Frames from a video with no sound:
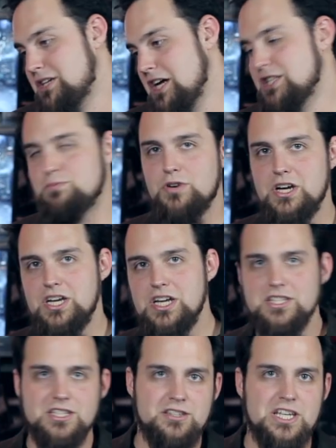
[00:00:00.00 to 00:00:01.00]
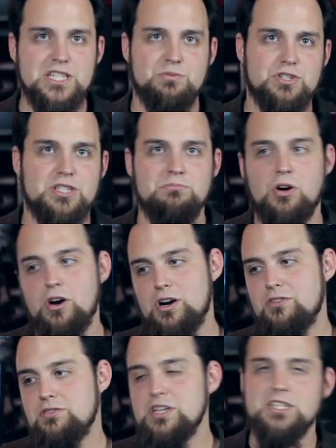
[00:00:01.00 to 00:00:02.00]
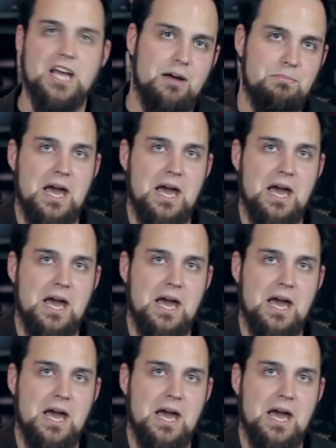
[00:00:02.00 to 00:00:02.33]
kids were idiots and these were smart and these got